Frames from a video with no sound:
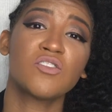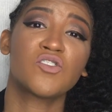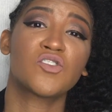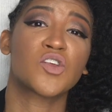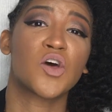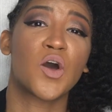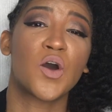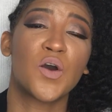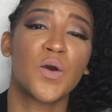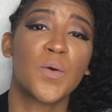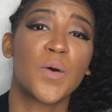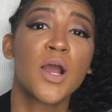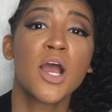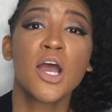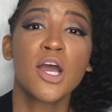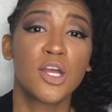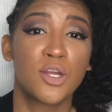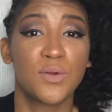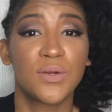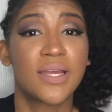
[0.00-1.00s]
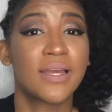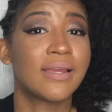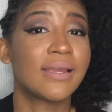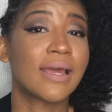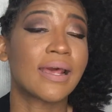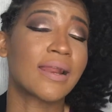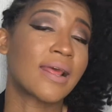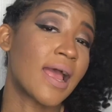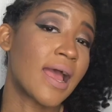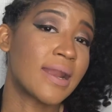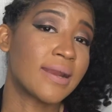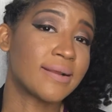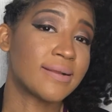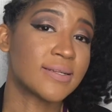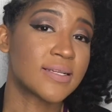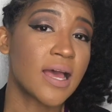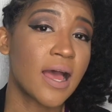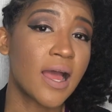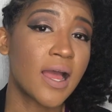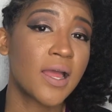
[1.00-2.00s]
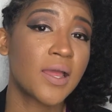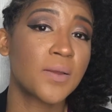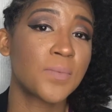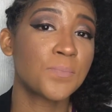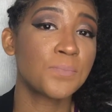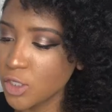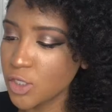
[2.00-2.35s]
so you can get it anytime.